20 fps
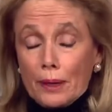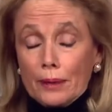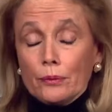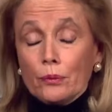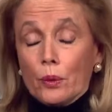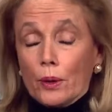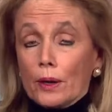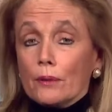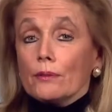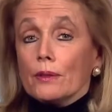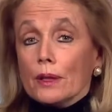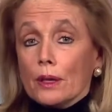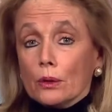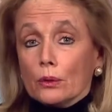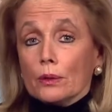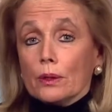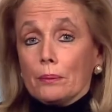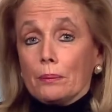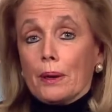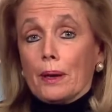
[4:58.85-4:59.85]
one of the
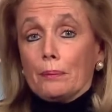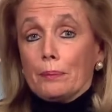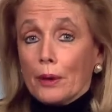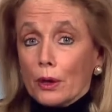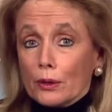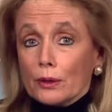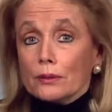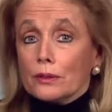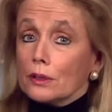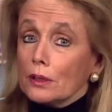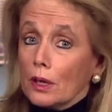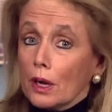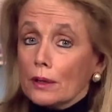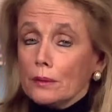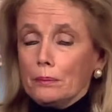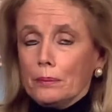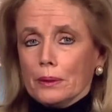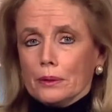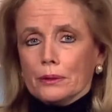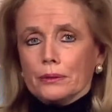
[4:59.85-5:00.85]
only bipartisan
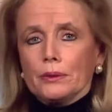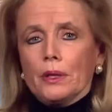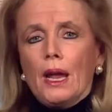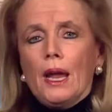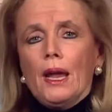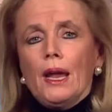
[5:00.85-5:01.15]
gun bills.